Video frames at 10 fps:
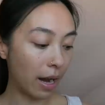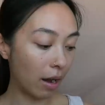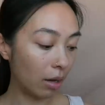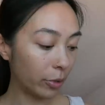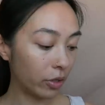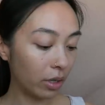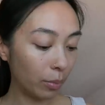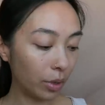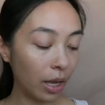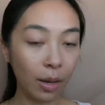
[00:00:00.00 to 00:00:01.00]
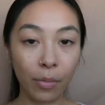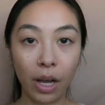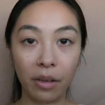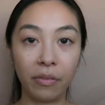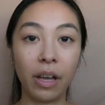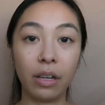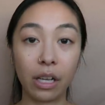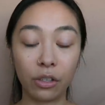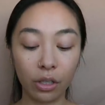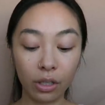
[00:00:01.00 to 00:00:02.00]
Now I'm just gonna apply my
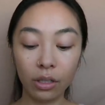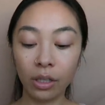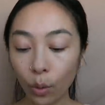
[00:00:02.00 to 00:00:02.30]
foundation.